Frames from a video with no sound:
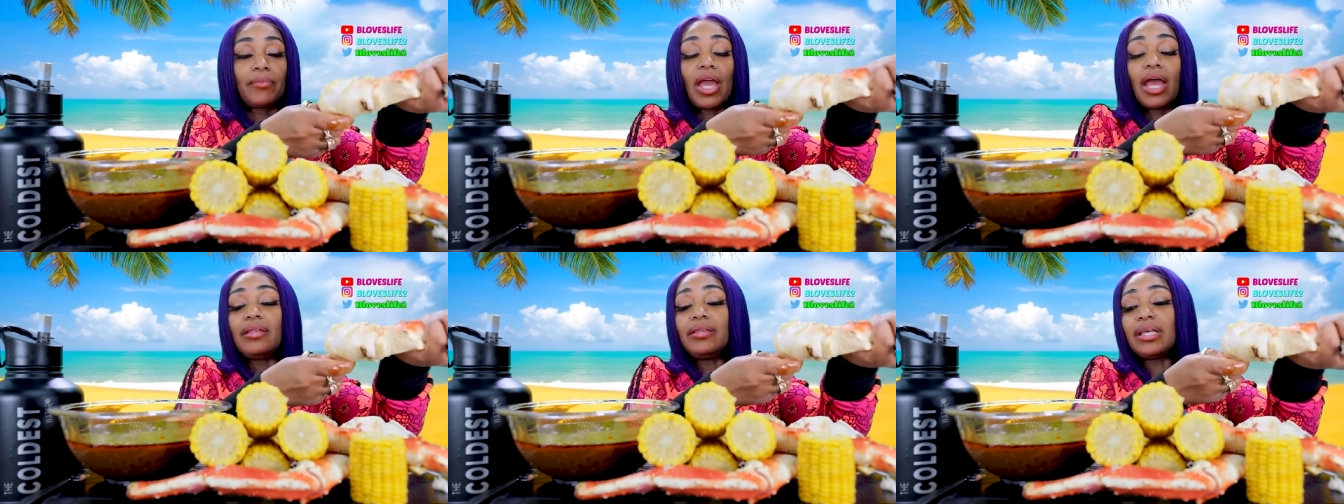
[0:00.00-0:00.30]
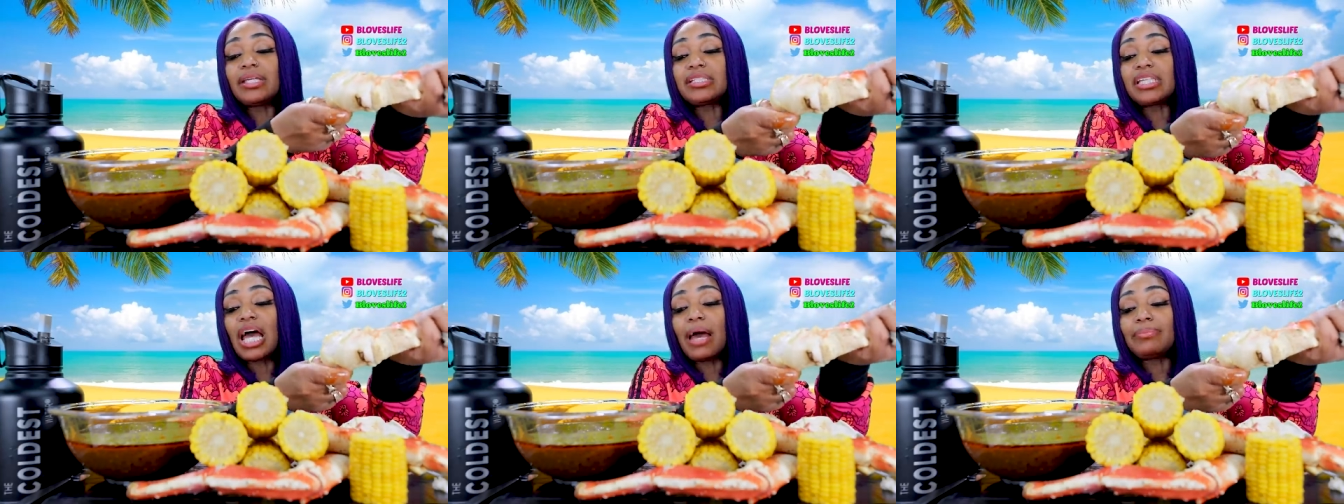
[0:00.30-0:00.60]
And
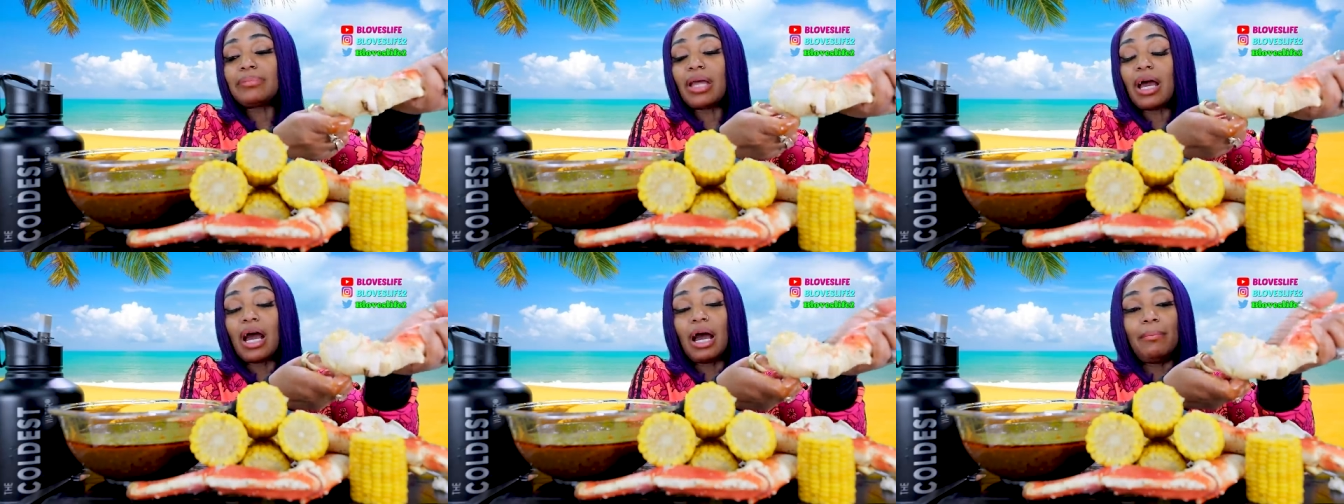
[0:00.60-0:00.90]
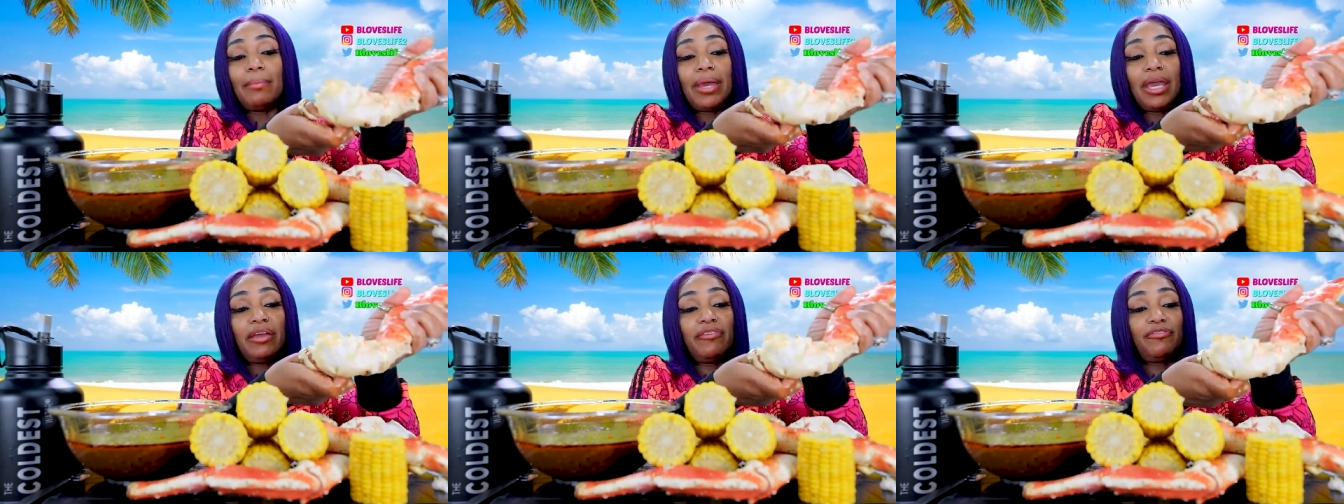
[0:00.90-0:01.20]
this time, y'all, I
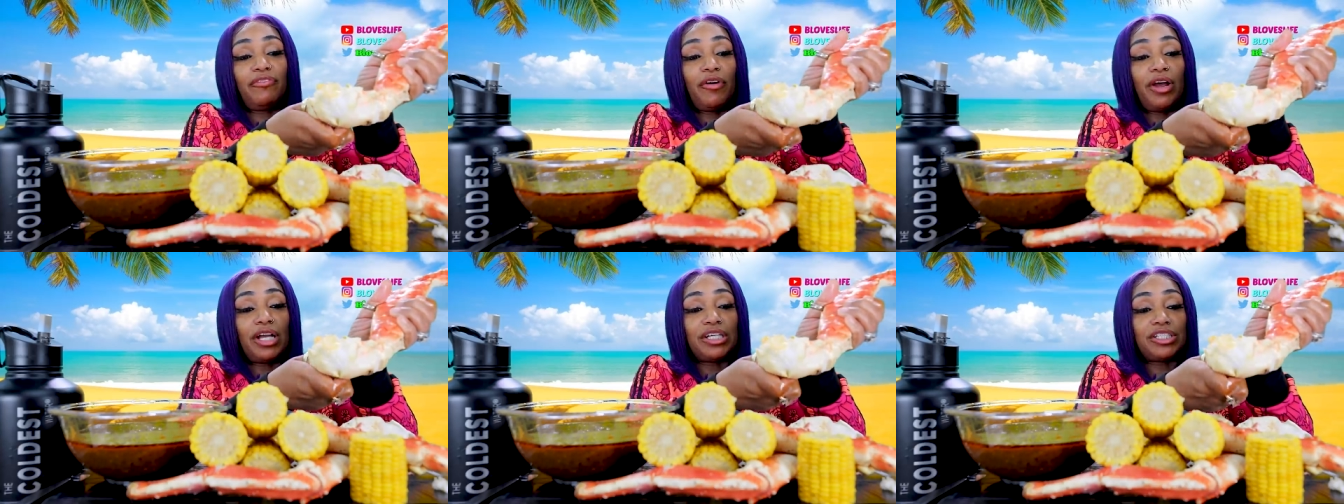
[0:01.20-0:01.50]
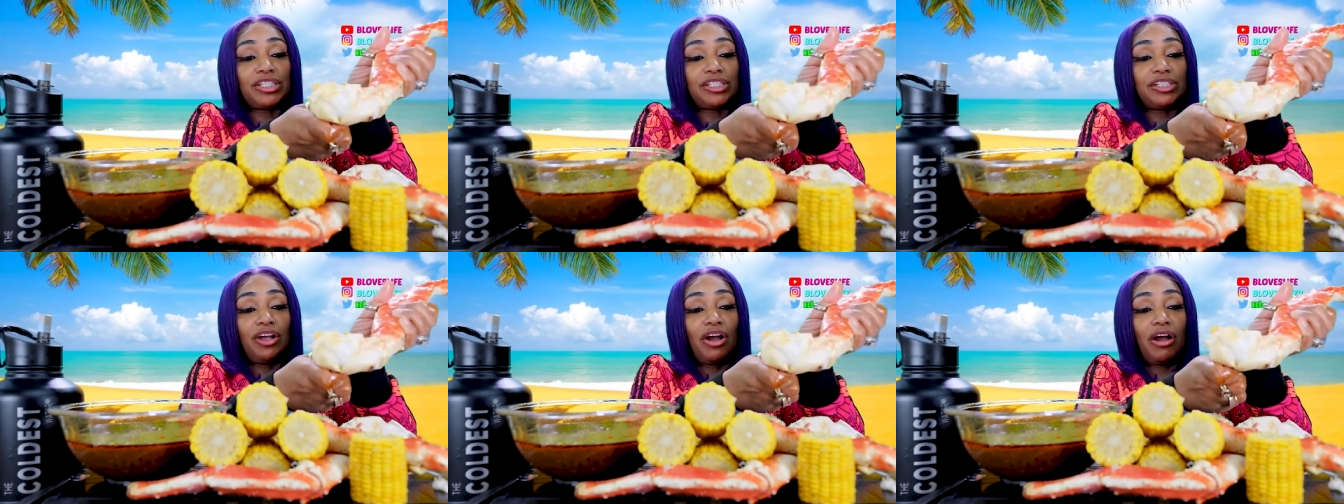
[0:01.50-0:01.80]
made
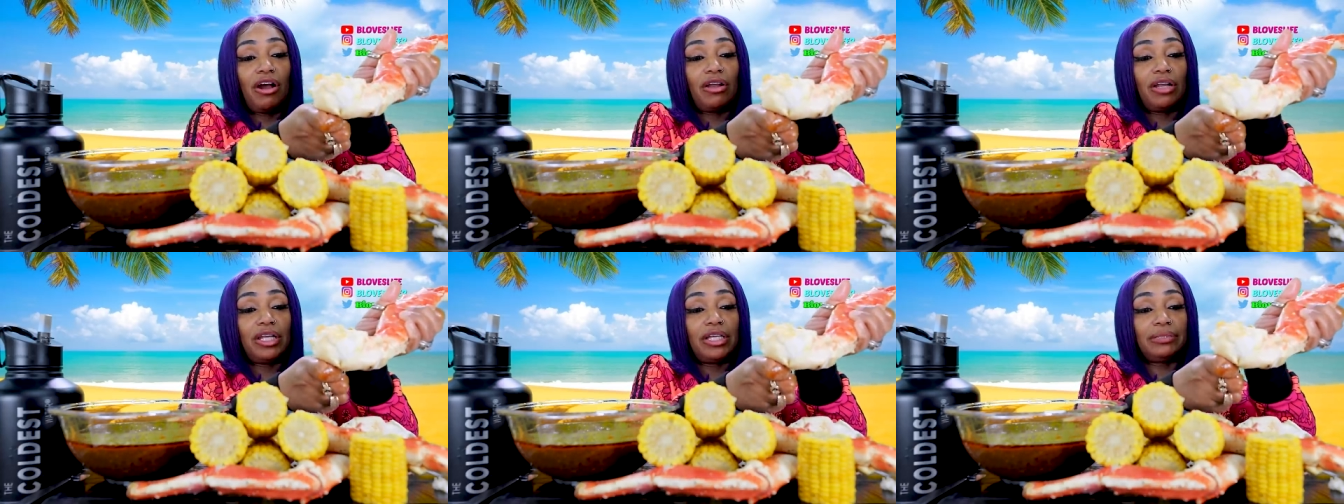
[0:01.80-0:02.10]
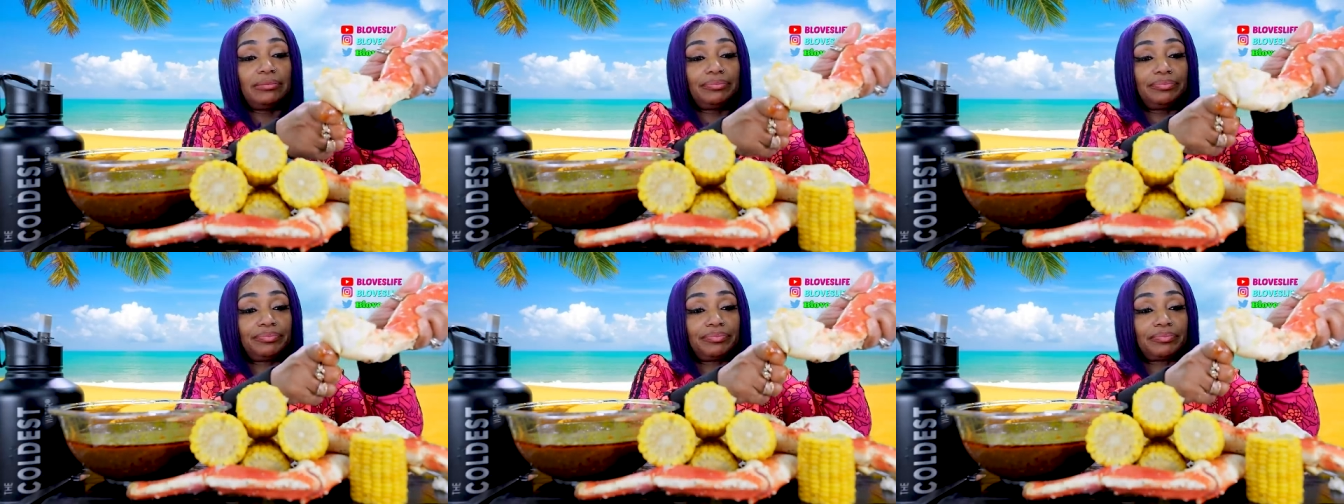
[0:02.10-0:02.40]
fresh garlic.